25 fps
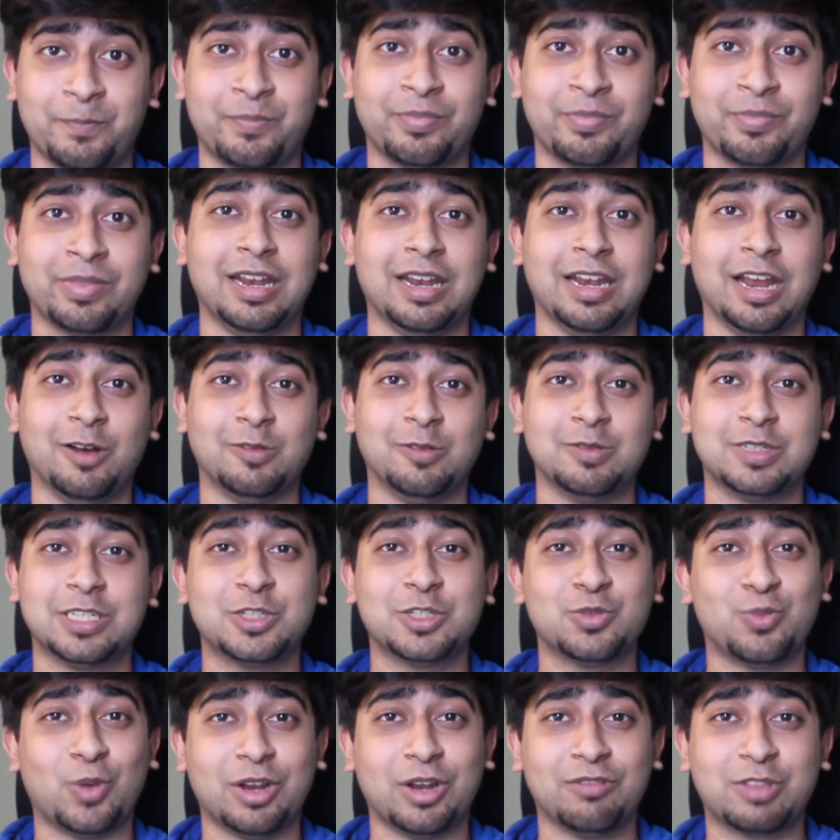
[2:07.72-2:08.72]
Now, this is one
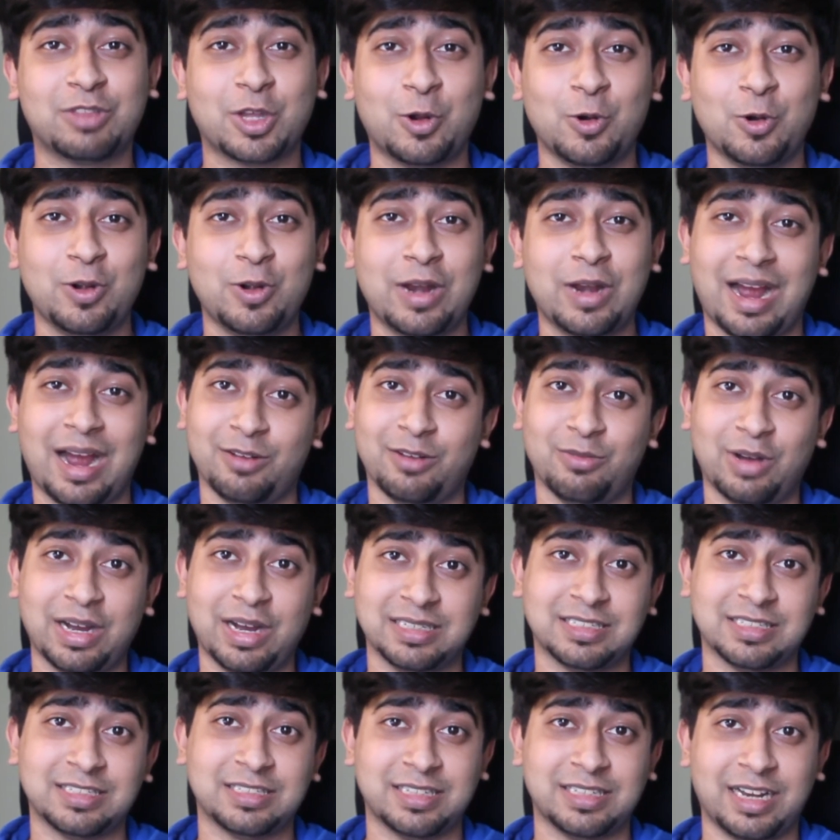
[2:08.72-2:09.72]
of the good advices
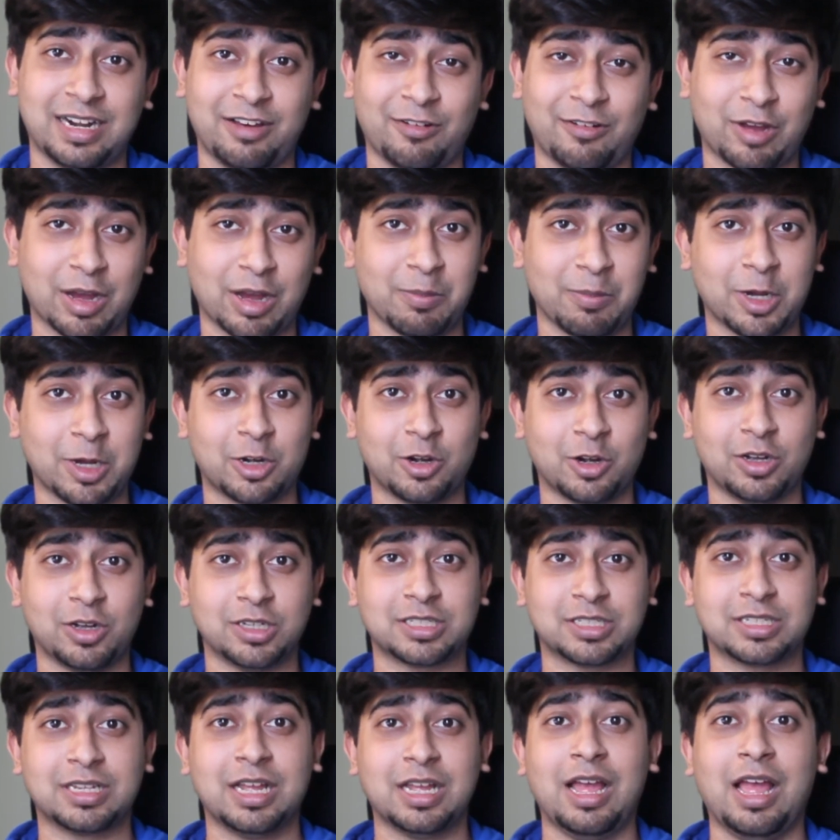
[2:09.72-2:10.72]
that I've come across
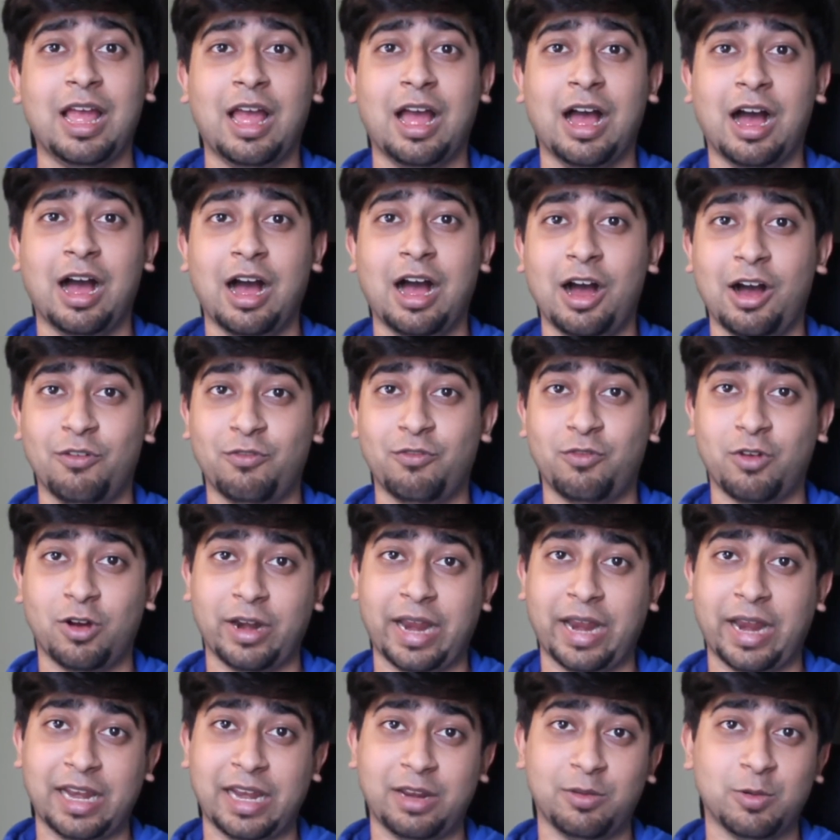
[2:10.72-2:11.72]
for
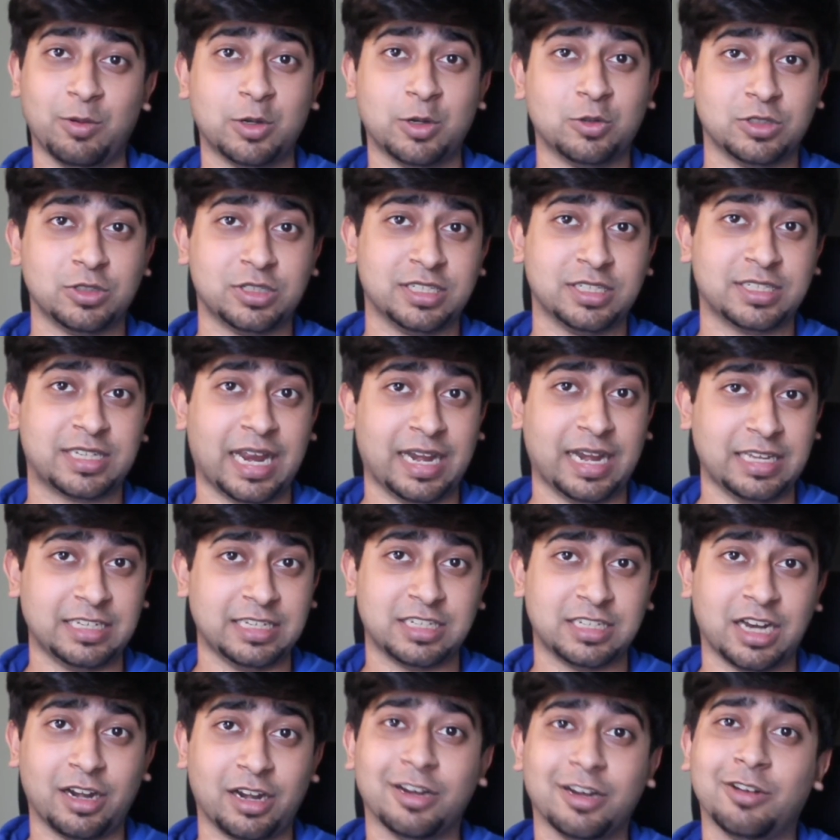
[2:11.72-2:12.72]
anyone who's just getting
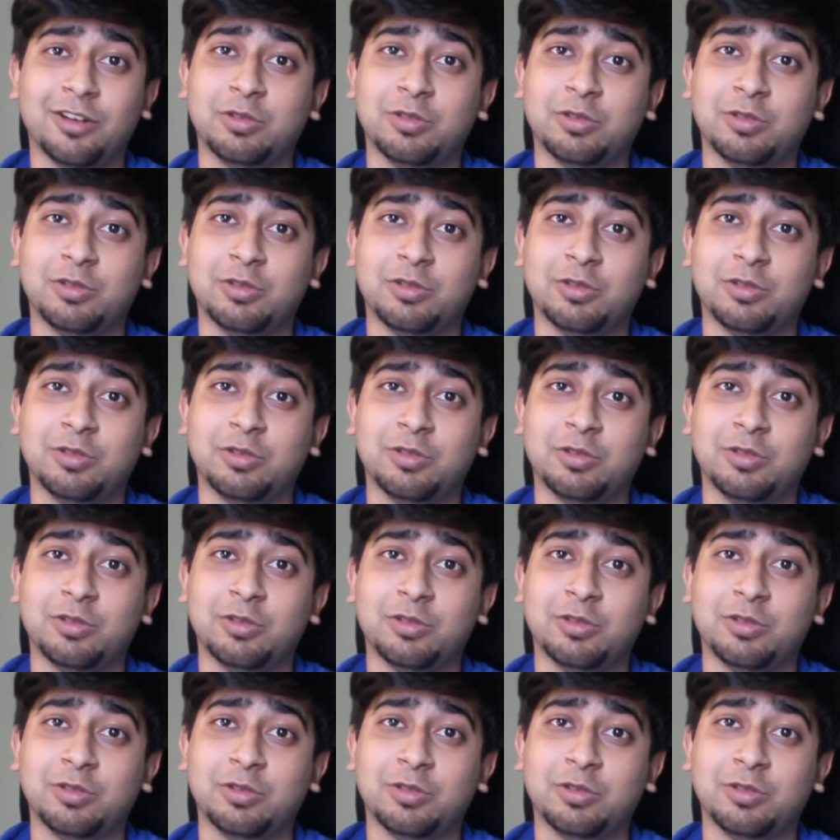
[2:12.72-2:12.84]
started with a